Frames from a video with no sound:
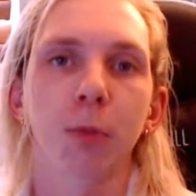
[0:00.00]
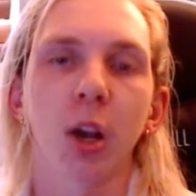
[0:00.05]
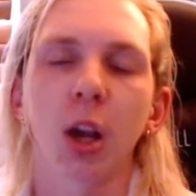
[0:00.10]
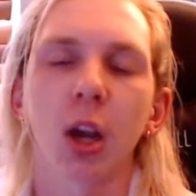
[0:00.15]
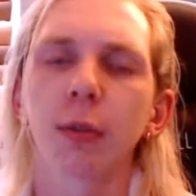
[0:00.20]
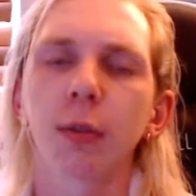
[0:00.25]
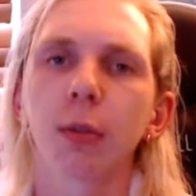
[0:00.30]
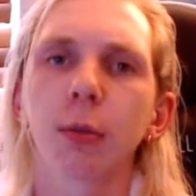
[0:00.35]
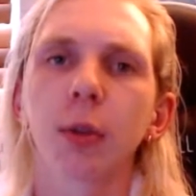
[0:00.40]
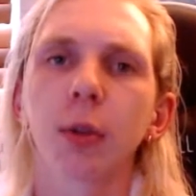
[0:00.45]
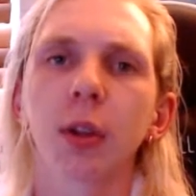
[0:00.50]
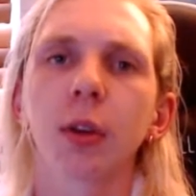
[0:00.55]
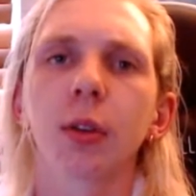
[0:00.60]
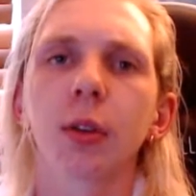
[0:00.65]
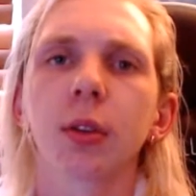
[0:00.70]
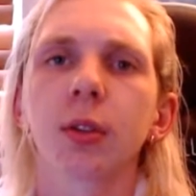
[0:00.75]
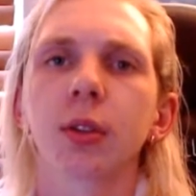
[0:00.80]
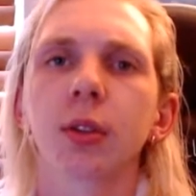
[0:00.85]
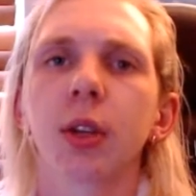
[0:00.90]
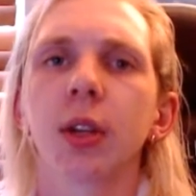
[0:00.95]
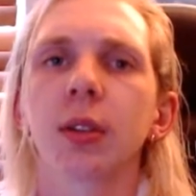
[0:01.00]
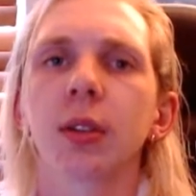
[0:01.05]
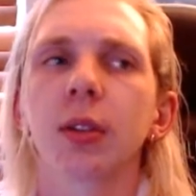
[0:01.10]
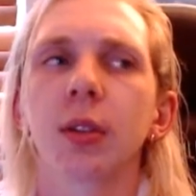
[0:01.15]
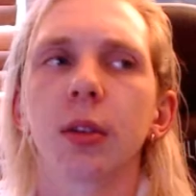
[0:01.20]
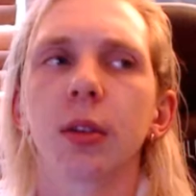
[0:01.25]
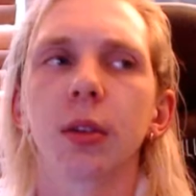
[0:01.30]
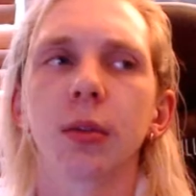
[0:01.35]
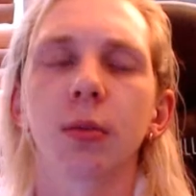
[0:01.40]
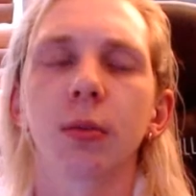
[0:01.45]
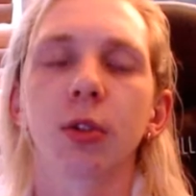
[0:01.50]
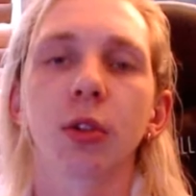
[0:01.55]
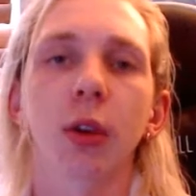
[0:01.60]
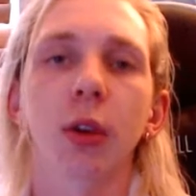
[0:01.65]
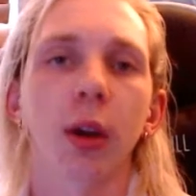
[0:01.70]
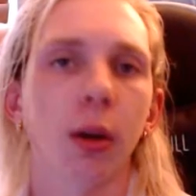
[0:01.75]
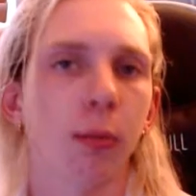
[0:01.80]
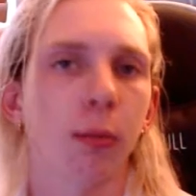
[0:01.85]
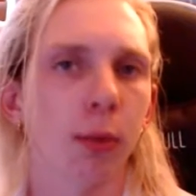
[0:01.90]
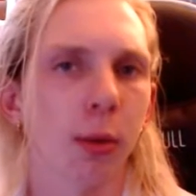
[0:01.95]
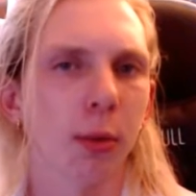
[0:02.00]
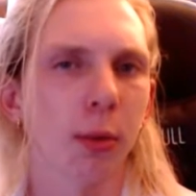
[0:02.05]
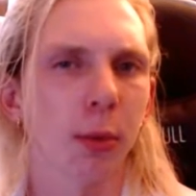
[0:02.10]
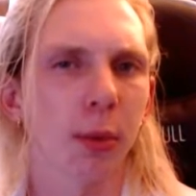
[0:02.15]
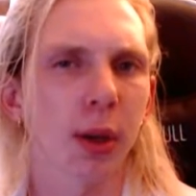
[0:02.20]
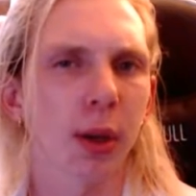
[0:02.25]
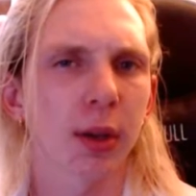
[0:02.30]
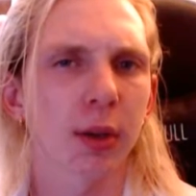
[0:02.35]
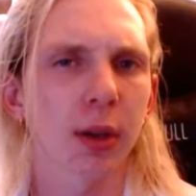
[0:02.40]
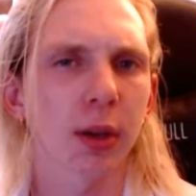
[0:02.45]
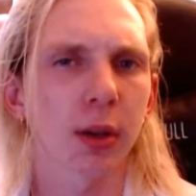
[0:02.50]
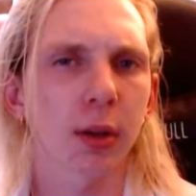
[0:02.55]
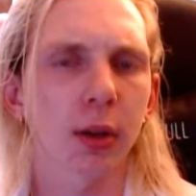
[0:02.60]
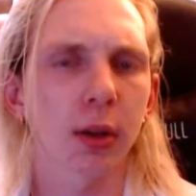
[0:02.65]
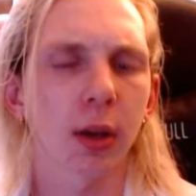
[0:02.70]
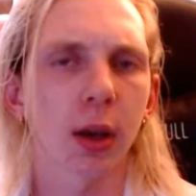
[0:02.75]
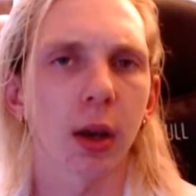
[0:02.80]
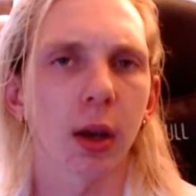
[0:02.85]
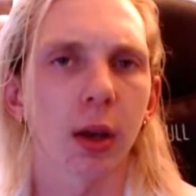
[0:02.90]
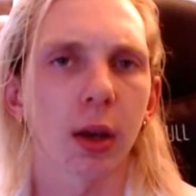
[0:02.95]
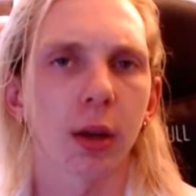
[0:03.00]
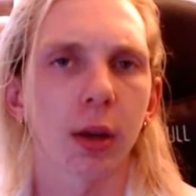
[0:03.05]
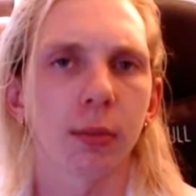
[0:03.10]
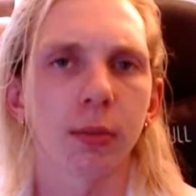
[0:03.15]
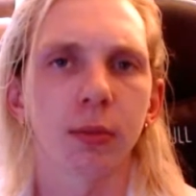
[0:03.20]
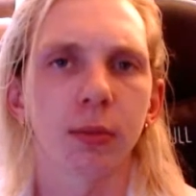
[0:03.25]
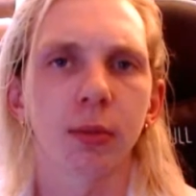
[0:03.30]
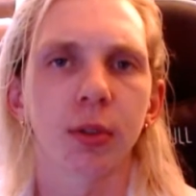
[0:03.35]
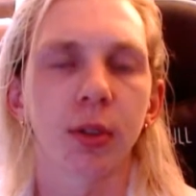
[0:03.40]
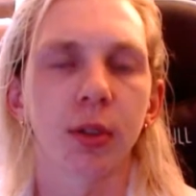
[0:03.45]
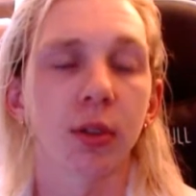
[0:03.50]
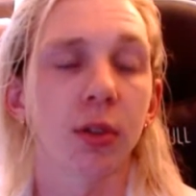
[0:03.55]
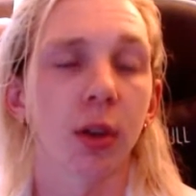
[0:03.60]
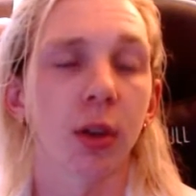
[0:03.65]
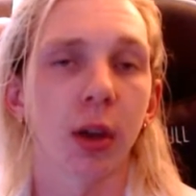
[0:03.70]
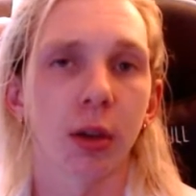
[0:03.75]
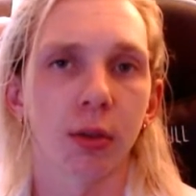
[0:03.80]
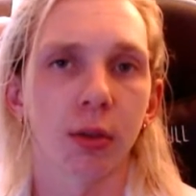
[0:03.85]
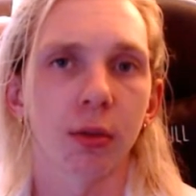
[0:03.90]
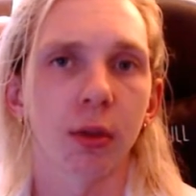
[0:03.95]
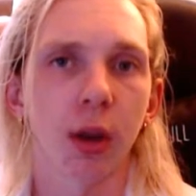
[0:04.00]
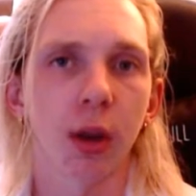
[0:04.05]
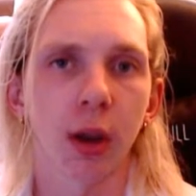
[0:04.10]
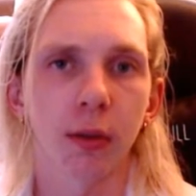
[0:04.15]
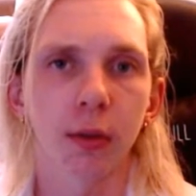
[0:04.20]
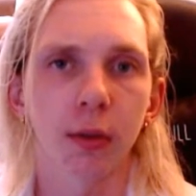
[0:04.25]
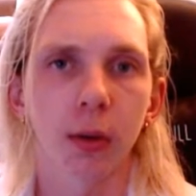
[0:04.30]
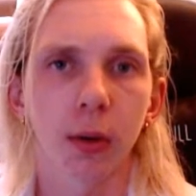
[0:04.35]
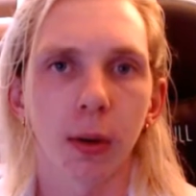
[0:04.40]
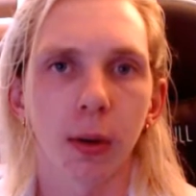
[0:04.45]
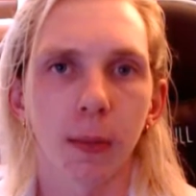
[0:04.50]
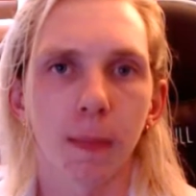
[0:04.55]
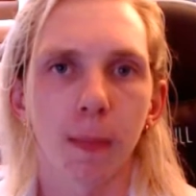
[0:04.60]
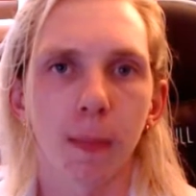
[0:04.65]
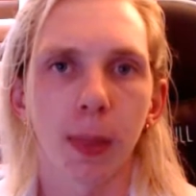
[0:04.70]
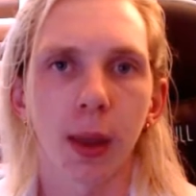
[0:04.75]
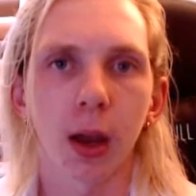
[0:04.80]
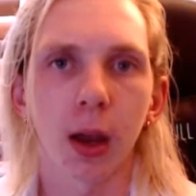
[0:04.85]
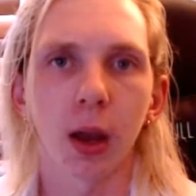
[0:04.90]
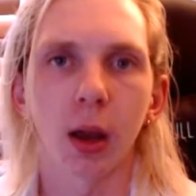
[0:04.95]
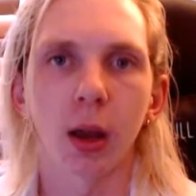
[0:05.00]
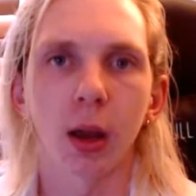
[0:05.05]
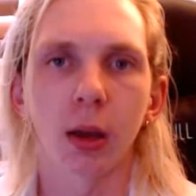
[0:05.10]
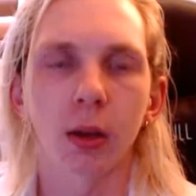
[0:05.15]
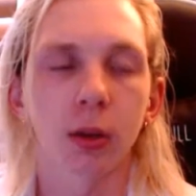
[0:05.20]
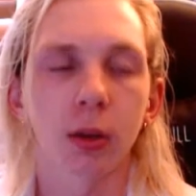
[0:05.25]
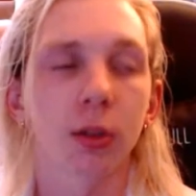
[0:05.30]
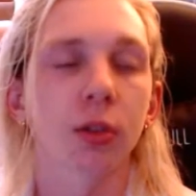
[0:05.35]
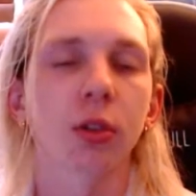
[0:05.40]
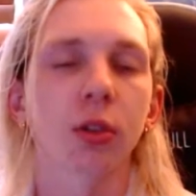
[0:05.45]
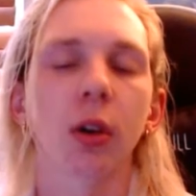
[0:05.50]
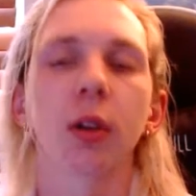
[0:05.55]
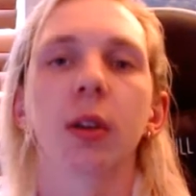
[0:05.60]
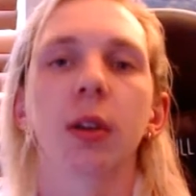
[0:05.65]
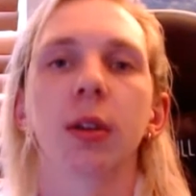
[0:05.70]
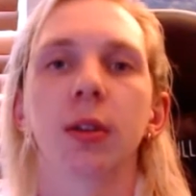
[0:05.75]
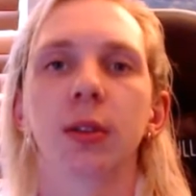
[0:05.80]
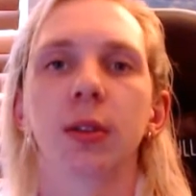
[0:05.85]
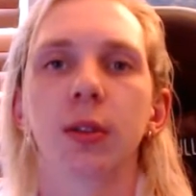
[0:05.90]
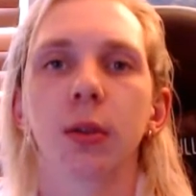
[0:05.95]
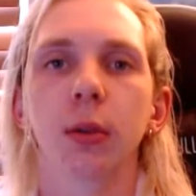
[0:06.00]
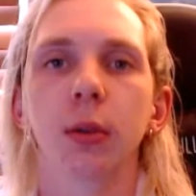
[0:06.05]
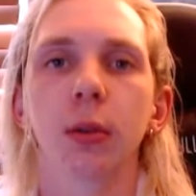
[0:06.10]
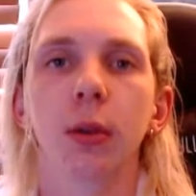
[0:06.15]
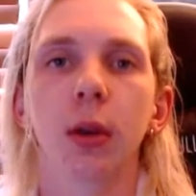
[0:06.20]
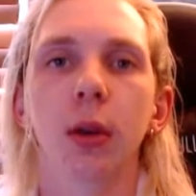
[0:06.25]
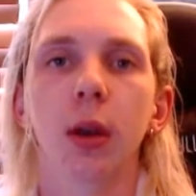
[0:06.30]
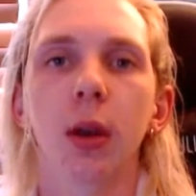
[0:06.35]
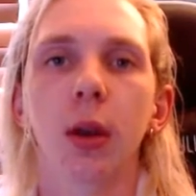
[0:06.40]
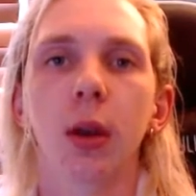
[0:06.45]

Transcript: I haven't really got the chance to try a Bomberman yet, and since I do have it, I gotta try that soon.